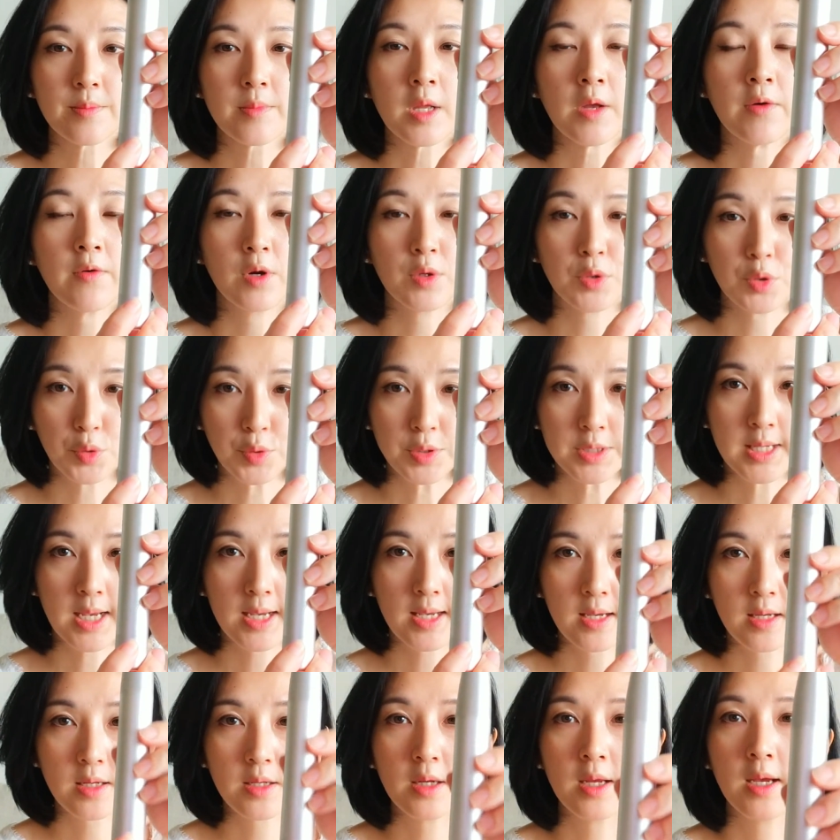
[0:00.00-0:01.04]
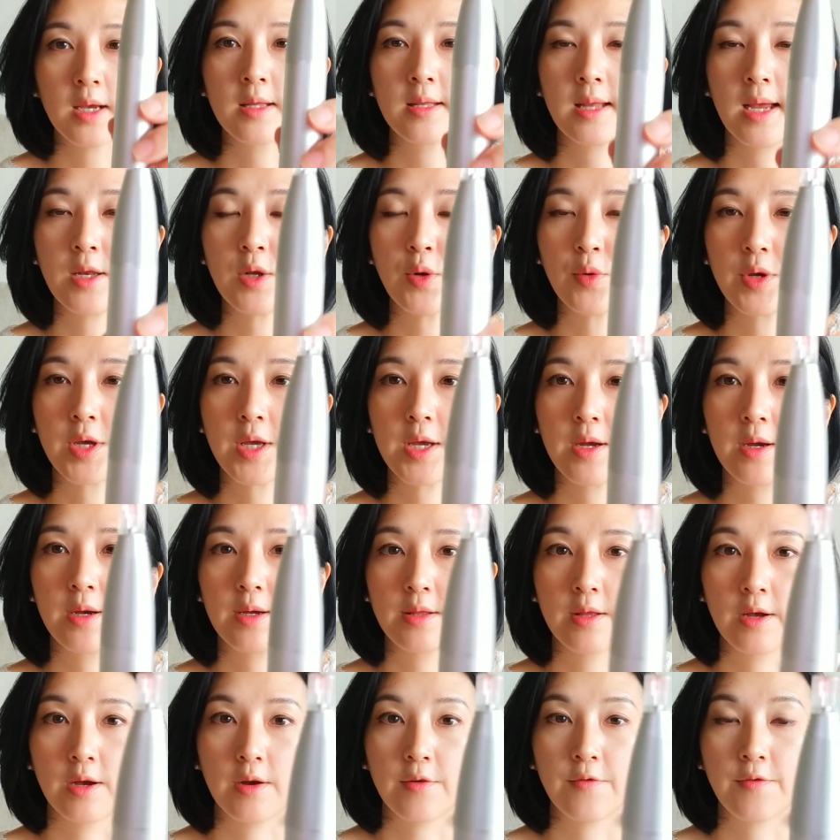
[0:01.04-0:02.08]
for 2 seconds, then you hear
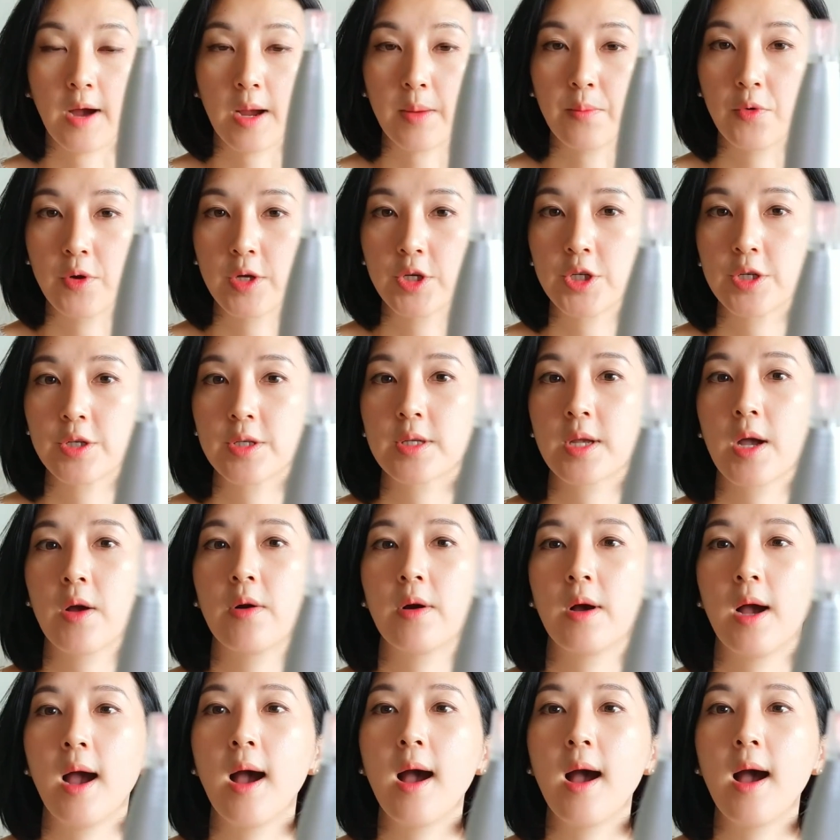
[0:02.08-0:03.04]
the vibration sound.